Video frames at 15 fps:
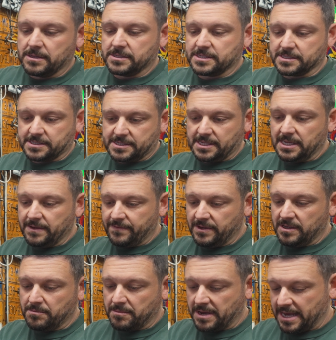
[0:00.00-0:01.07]
This is
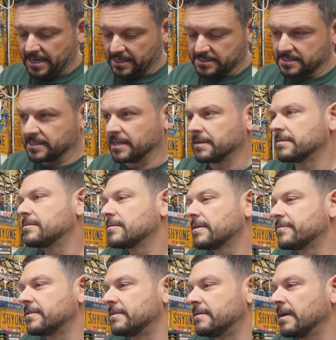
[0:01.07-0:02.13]
TV Magazine. I
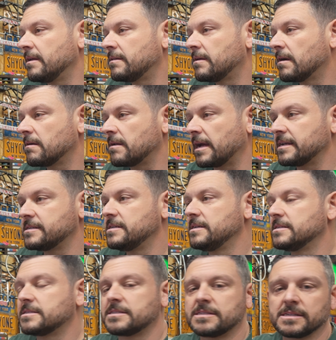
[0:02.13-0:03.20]
have the date there,
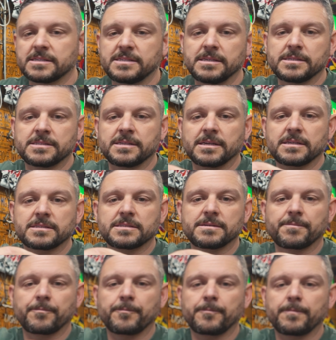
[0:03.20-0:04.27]

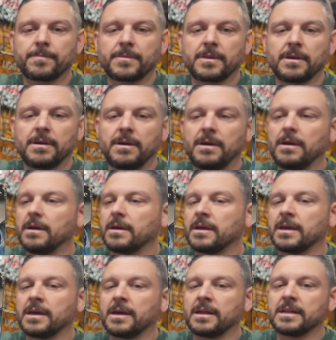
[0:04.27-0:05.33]
1966.
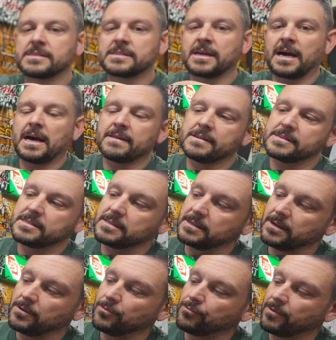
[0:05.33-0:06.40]
And it's got this
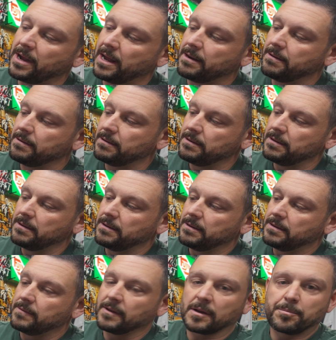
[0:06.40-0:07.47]
little red
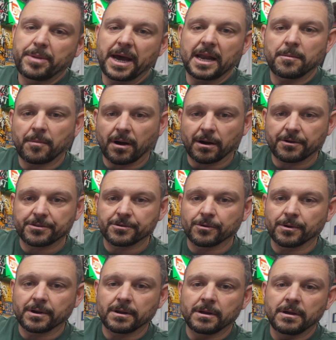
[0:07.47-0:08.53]
like pen mark
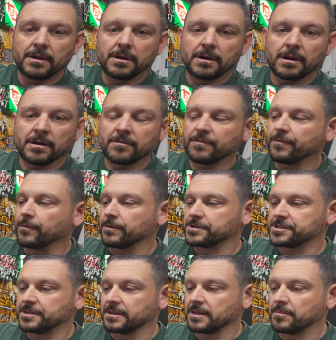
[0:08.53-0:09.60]
through it,
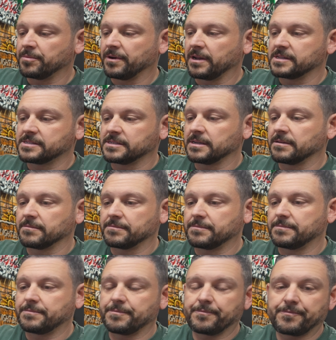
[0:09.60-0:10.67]
unfortunately, but it's in
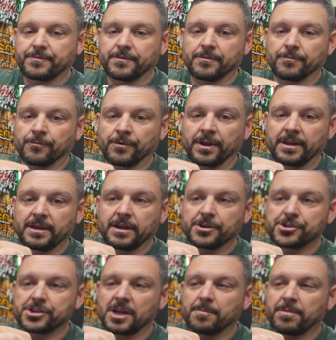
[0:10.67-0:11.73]
really
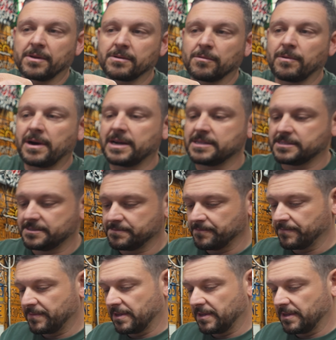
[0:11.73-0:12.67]
good shape otherwise.